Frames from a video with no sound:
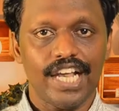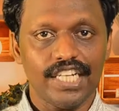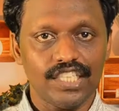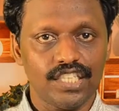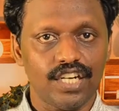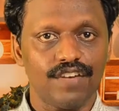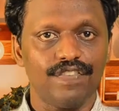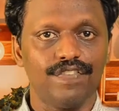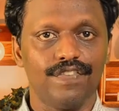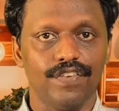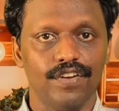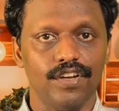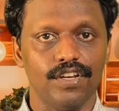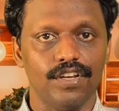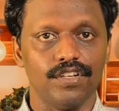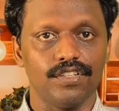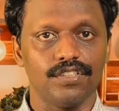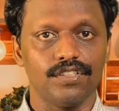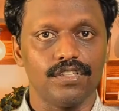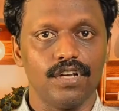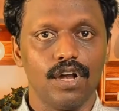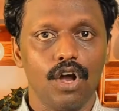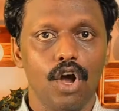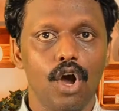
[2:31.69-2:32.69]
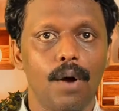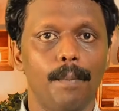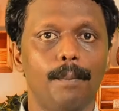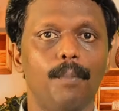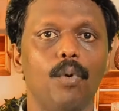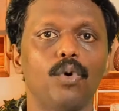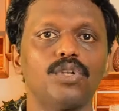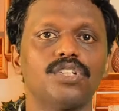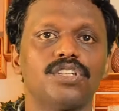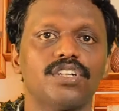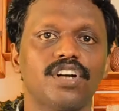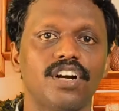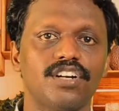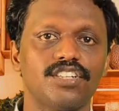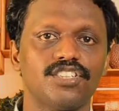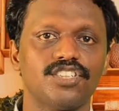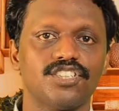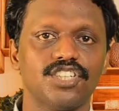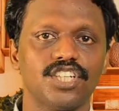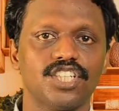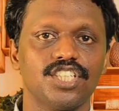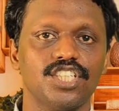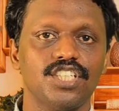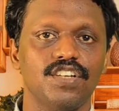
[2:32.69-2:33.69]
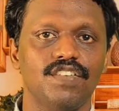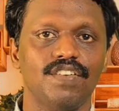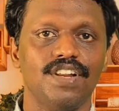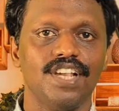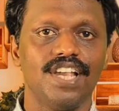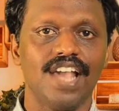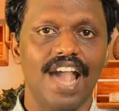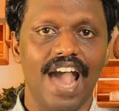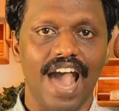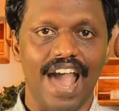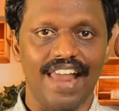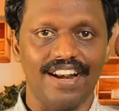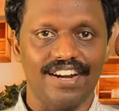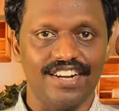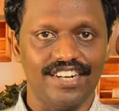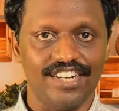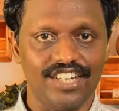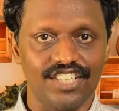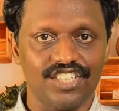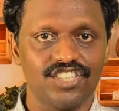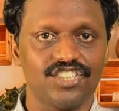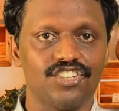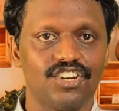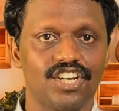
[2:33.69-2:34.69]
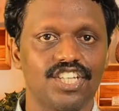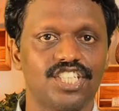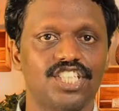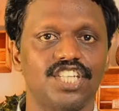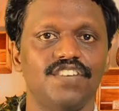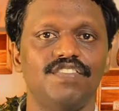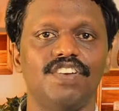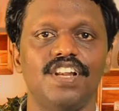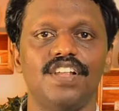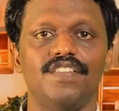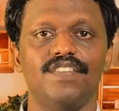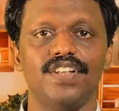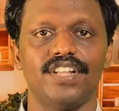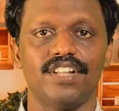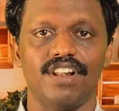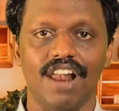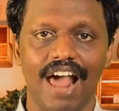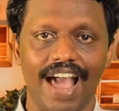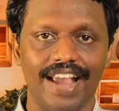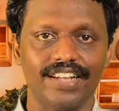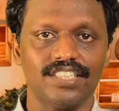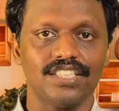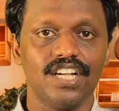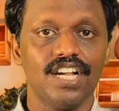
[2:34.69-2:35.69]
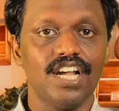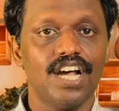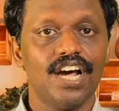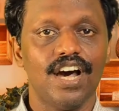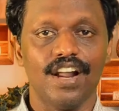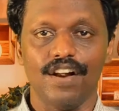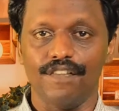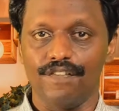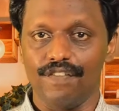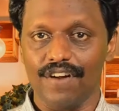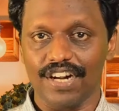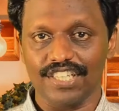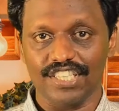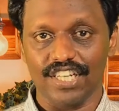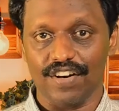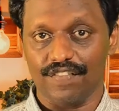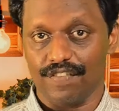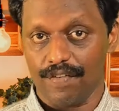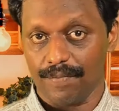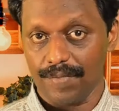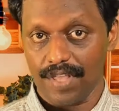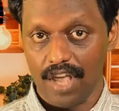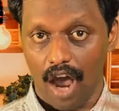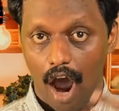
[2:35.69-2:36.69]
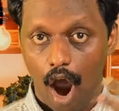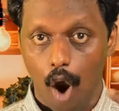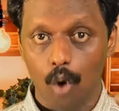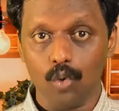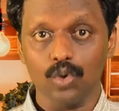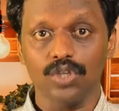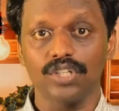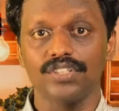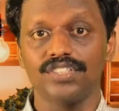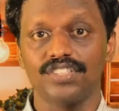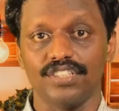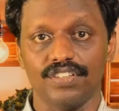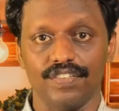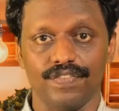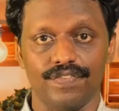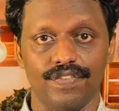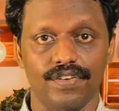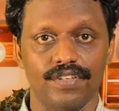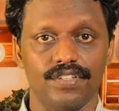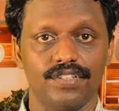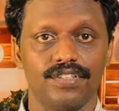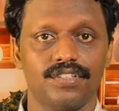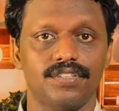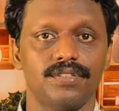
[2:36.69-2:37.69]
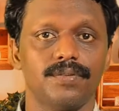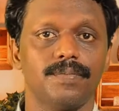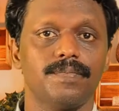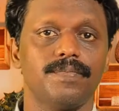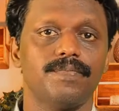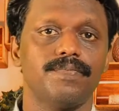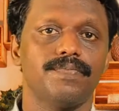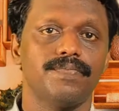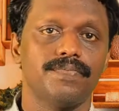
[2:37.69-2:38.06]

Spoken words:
interferes both constructively and destructively with light reflected from the outer surface.